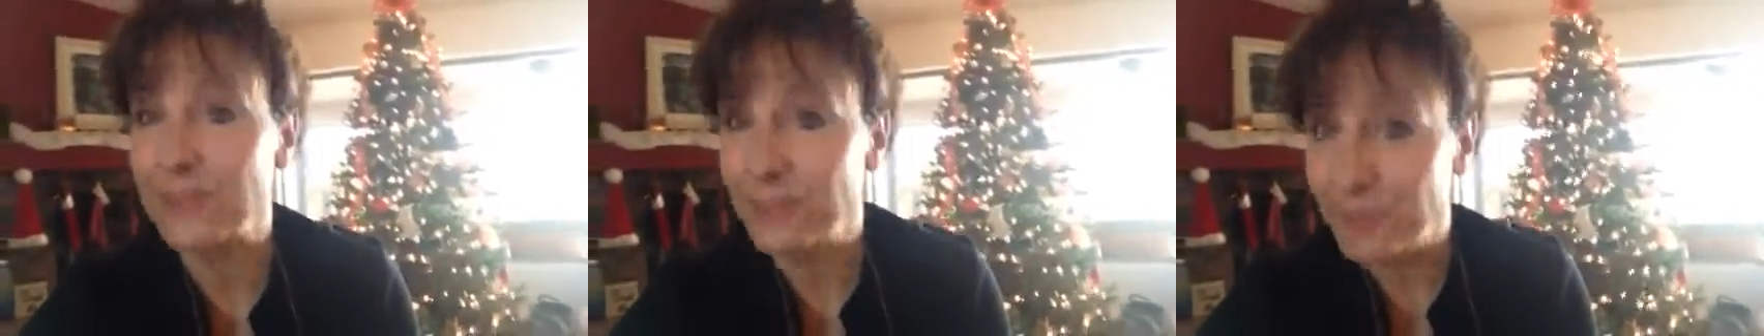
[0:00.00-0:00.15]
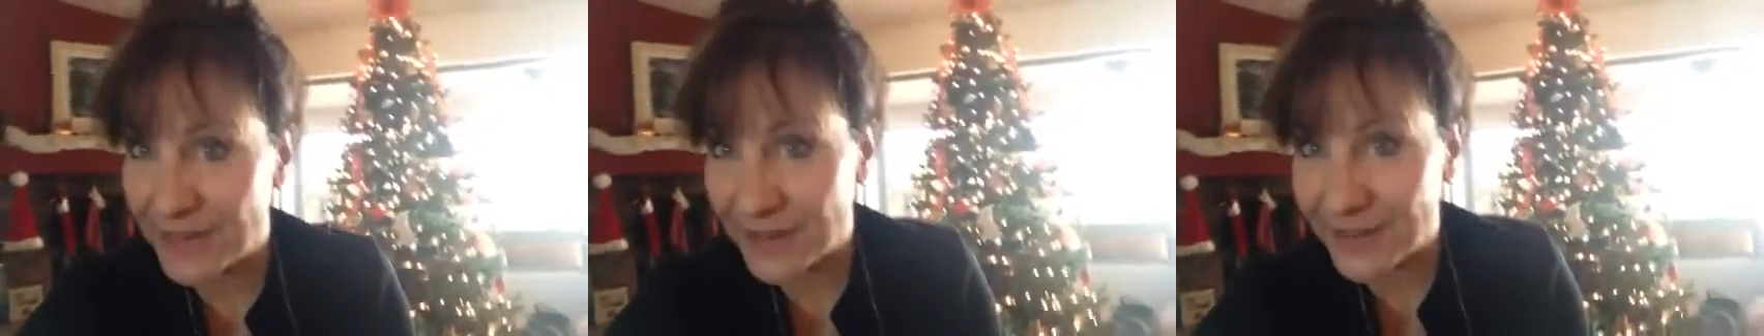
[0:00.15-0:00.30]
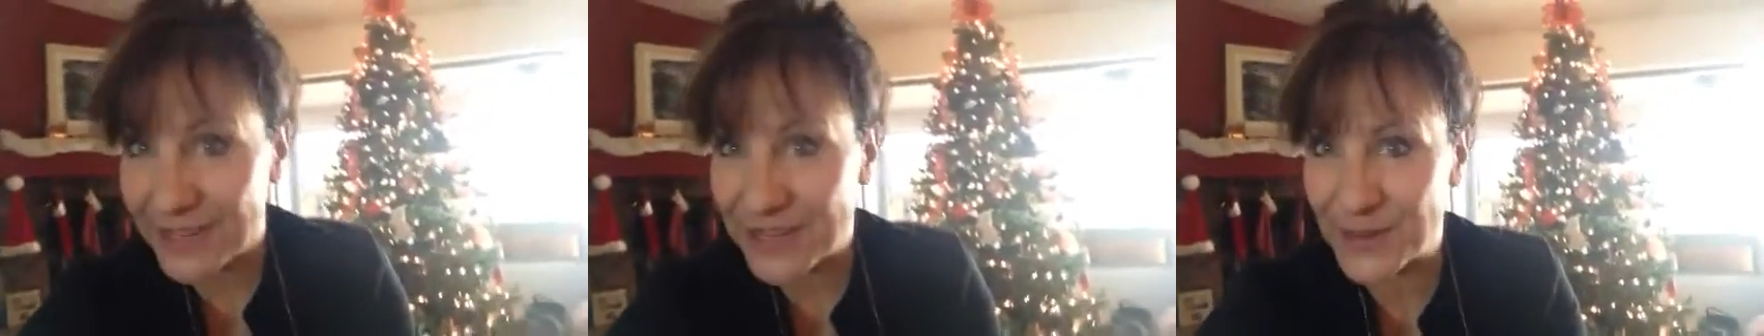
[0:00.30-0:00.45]

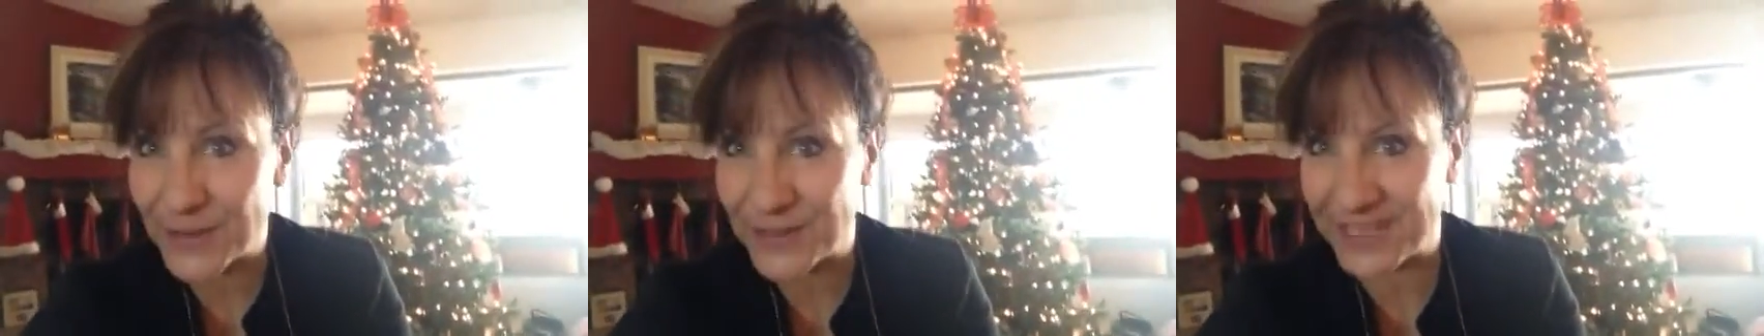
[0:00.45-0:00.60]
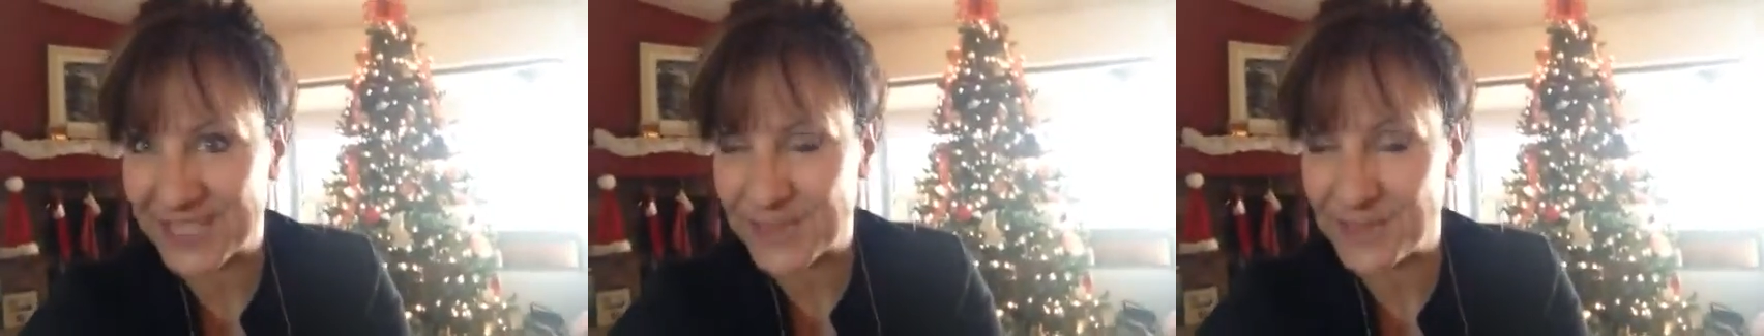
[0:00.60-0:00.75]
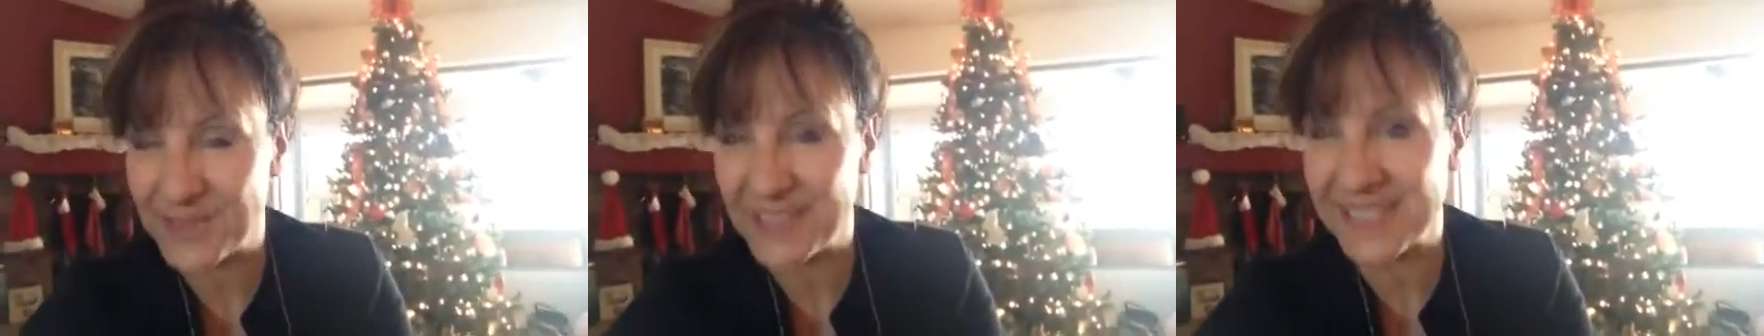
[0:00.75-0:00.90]
Merry
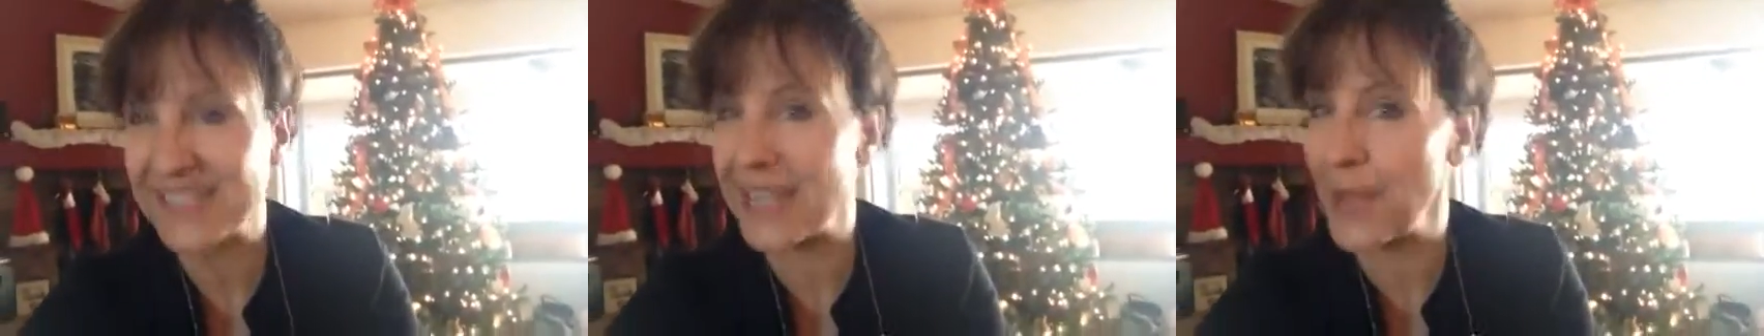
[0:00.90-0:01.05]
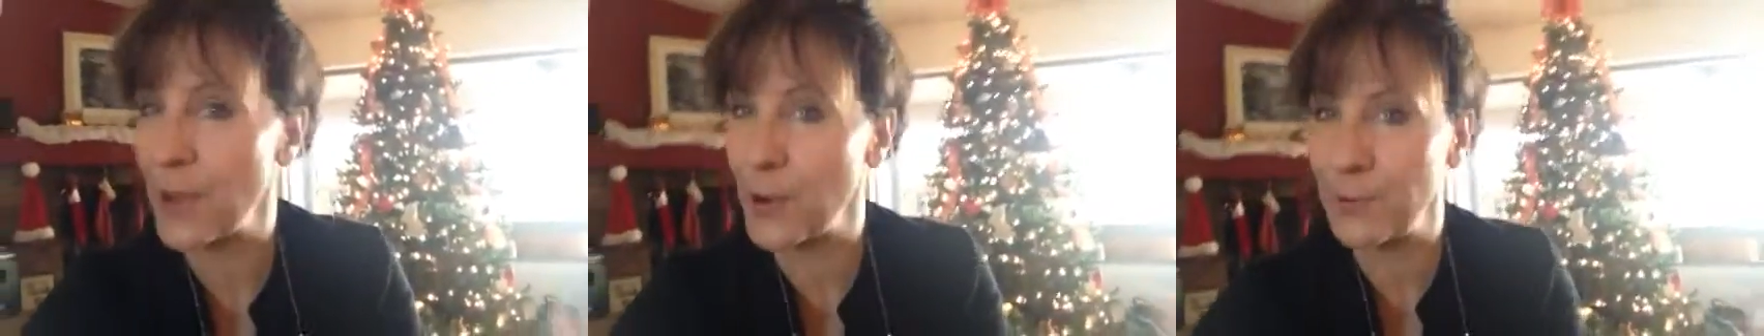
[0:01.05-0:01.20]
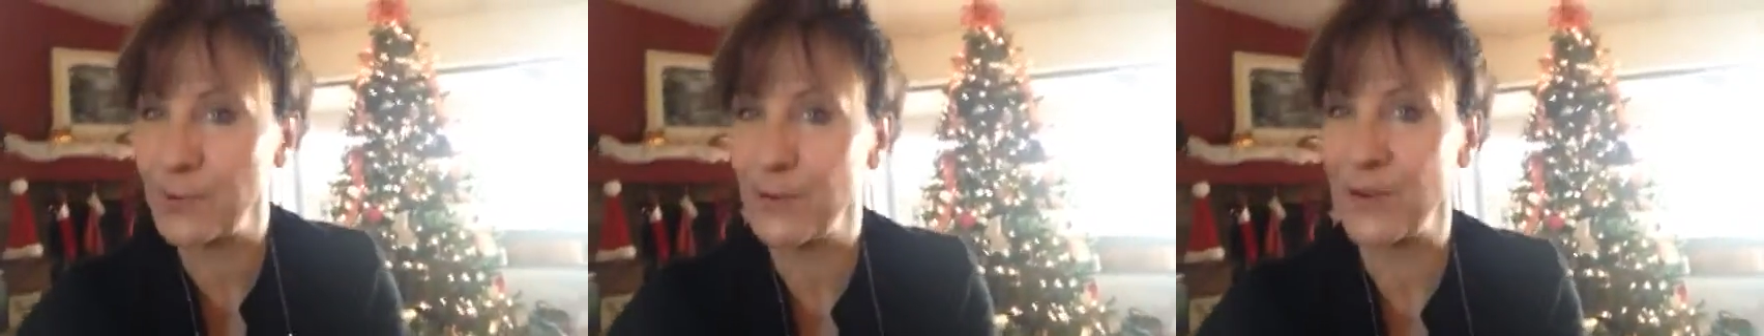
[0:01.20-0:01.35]
Christmas. I hope